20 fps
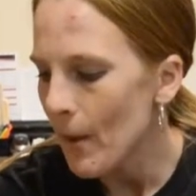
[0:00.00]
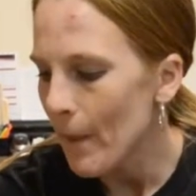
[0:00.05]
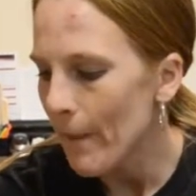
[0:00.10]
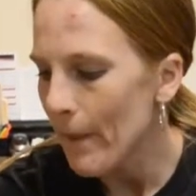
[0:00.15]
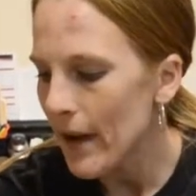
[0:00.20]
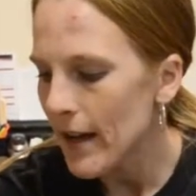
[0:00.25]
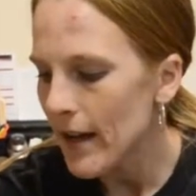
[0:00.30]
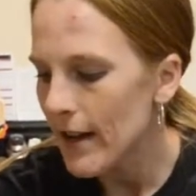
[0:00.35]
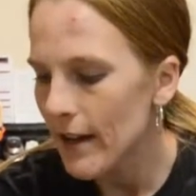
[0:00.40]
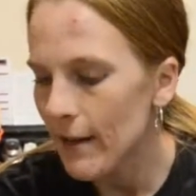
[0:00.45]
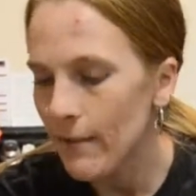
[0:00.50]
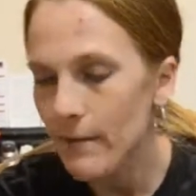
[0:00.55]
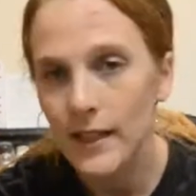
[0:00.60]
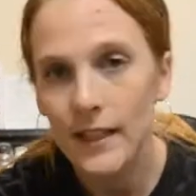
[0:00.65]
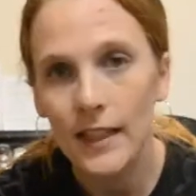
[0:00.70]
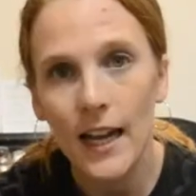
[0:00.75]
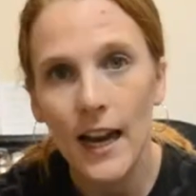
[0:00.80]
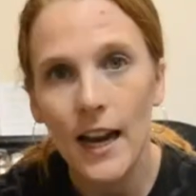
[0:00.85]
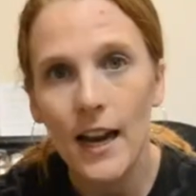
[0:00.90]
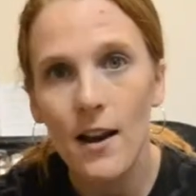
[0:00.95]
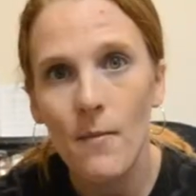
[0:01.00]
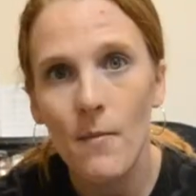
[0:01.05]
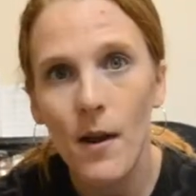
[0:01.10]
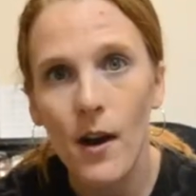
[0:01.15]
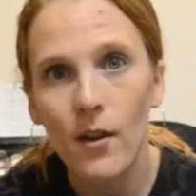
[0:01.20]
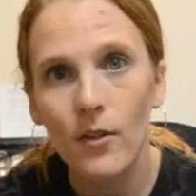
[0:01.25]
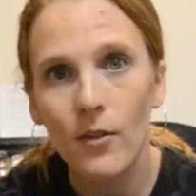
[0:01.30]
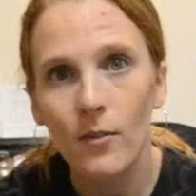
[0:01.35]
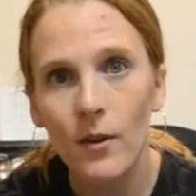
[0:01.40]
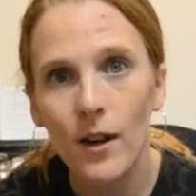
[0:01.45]
But I'm excited
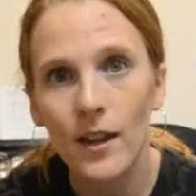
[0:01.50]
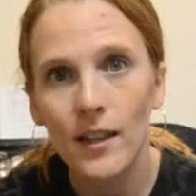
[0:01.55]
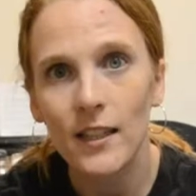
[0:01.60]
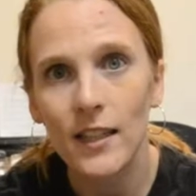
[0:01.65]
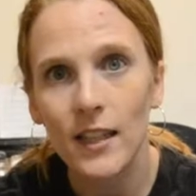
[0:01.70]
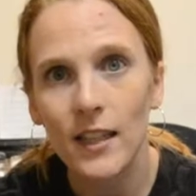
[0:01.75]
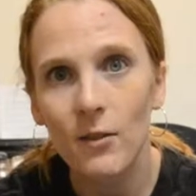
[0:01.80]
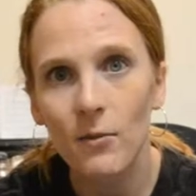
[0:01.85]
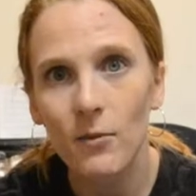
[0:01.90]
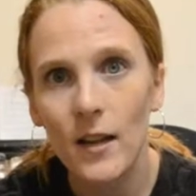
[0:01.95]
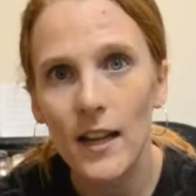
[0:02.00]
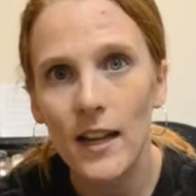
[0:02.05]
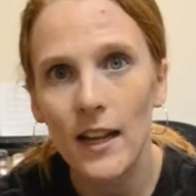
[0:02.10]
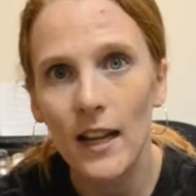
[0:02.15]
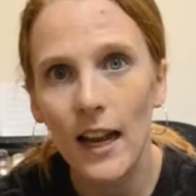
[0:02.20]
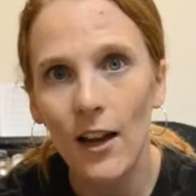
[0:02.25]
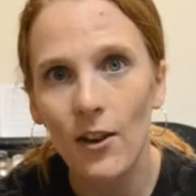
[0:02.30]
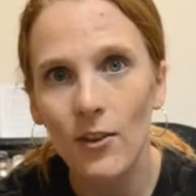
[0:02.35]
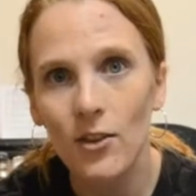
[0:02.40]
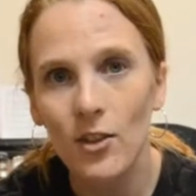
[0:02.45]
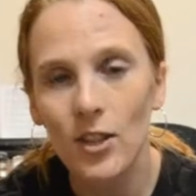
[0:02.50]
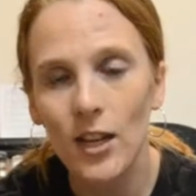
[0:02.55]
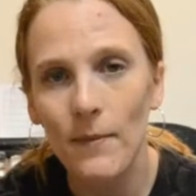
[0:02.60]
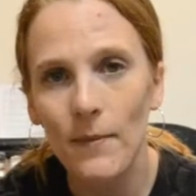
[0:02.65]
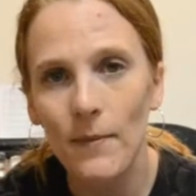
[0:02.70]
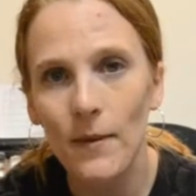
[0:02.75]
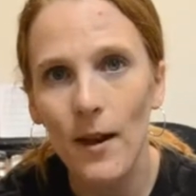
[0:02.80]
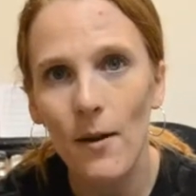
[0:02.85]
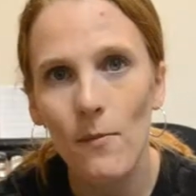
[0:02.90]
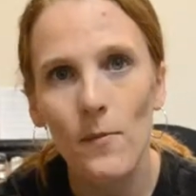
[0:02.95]
about the rest of the week and how it's
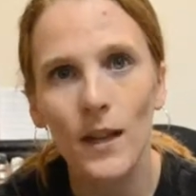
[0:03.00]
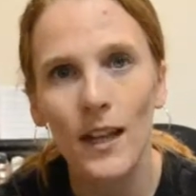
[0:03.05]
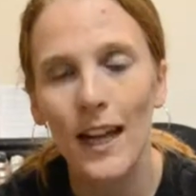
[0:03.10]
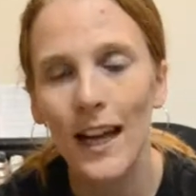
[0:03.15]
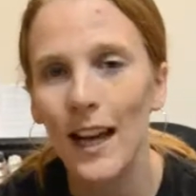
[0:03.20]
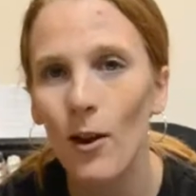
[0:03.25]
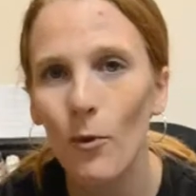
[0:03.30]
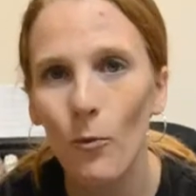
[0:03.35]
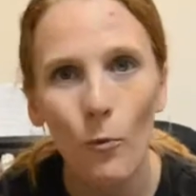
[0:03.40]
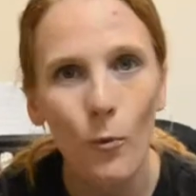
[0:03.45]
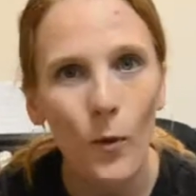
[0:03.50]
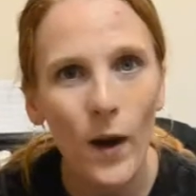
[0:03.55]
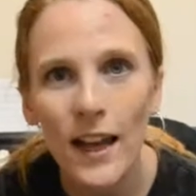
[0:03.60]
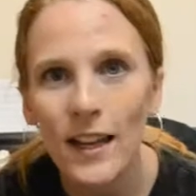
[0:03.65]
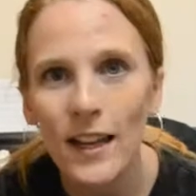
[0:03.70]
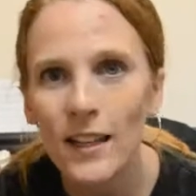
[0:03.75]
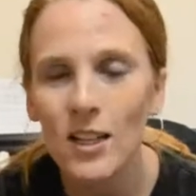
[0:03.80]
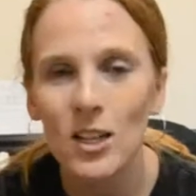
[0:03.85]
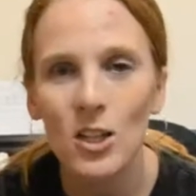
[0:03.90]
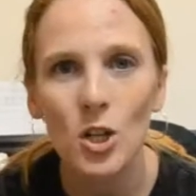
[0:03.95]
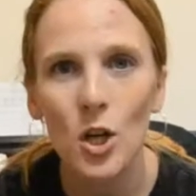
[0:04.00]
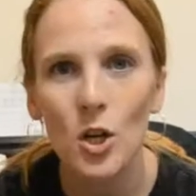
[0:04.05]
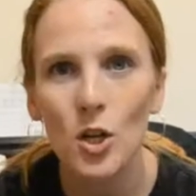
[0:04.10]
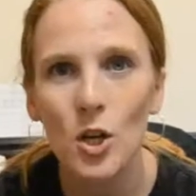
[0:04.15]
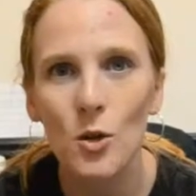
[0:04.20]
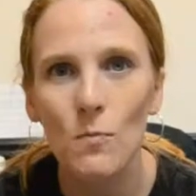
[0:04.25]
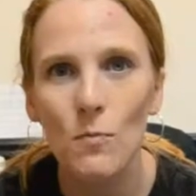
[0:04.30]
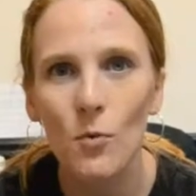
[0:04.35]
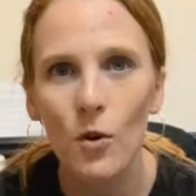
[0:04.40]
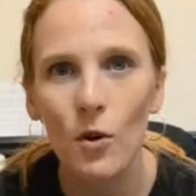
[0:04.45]
shaping up, and can't wait to show
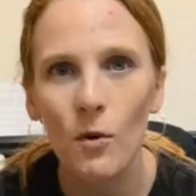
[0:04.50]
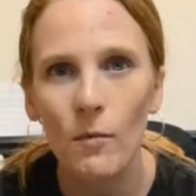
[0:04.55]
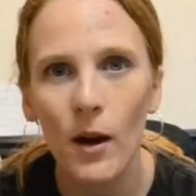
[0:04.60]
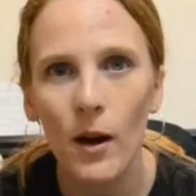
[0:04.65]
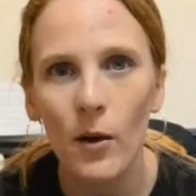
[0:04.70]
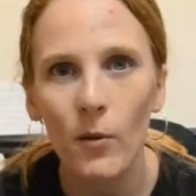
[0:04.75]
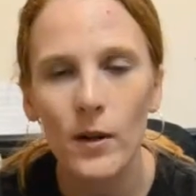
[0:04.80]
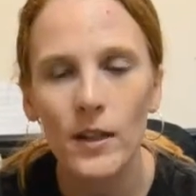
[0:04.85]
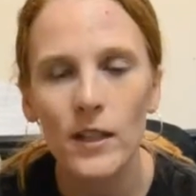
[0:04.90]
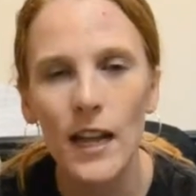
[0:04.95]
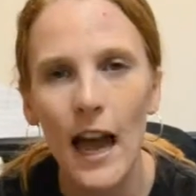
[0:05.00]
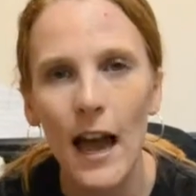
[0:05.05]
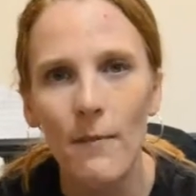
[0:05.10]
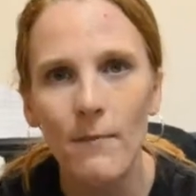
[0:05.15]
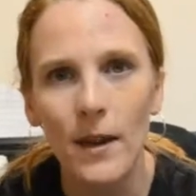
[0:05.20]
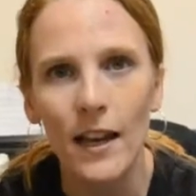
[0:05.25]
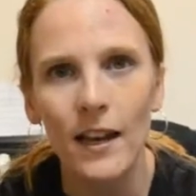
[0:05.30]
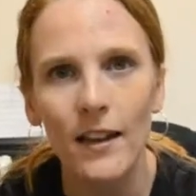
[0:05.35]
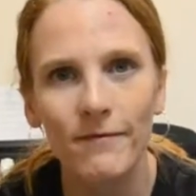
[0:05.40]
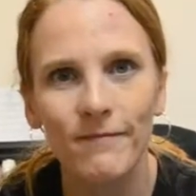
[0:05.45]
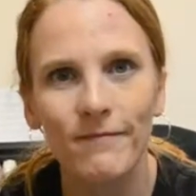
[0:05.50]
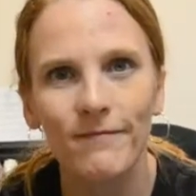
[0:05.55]
you more about what's happening.